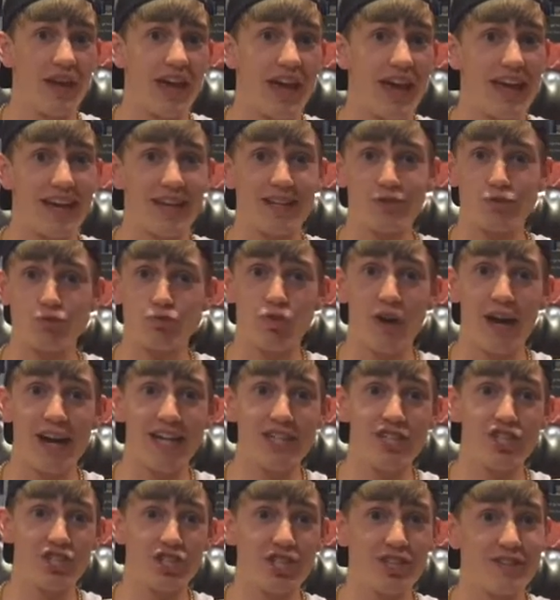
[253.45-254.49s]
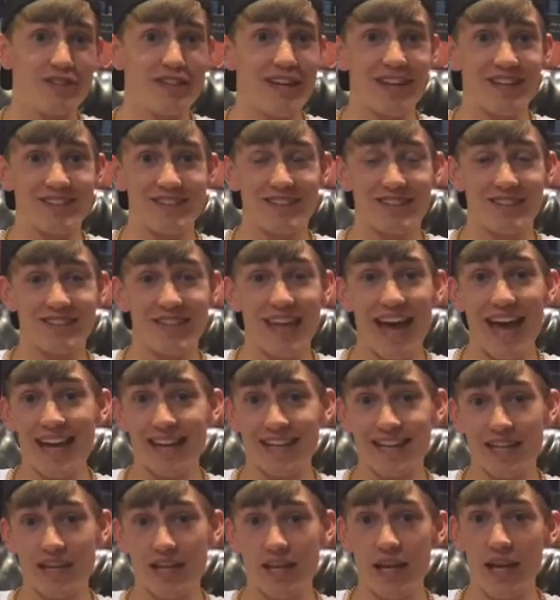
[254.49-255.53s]
and it's raging and there's
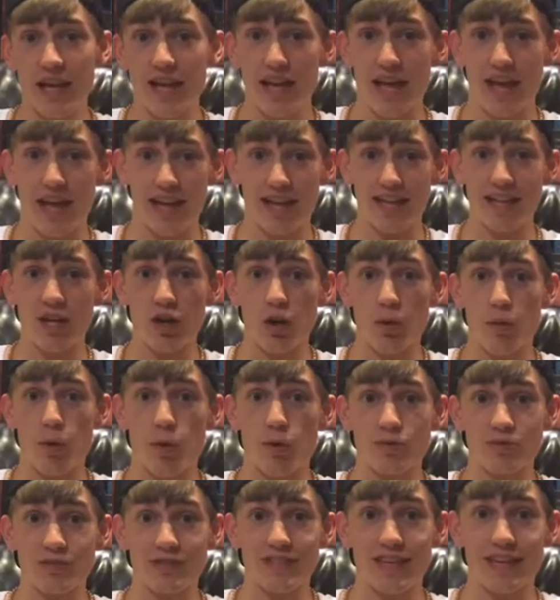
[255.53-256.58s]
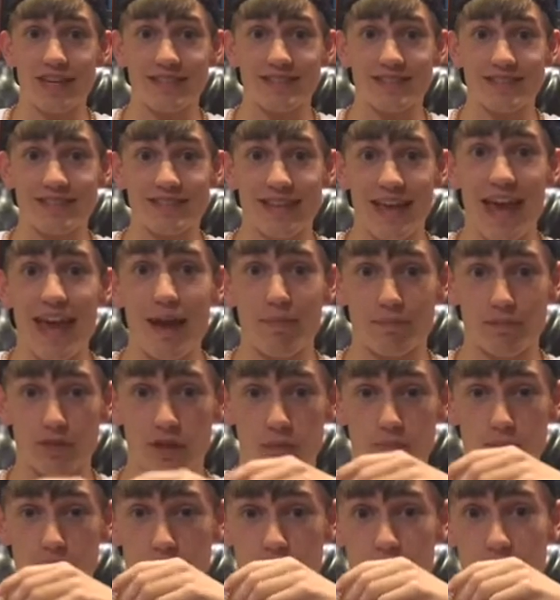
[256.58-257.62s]
lightning and he almost gets capped
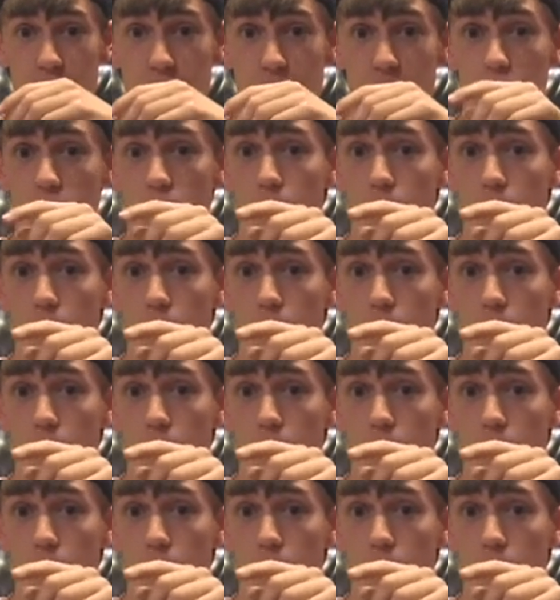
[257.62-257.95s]
up in there.